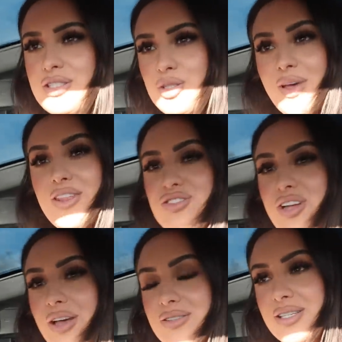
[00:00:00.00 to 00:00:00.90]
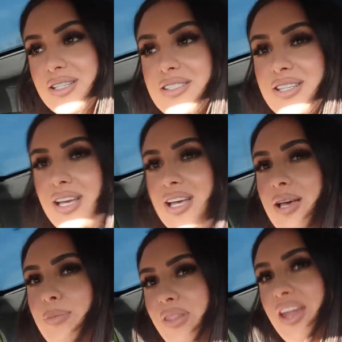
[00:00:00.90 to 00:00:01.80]
to wear those trousers,
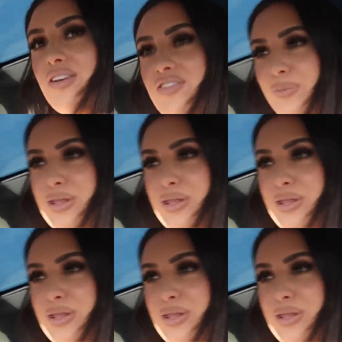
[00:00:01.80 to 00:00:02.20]
but they don't fit me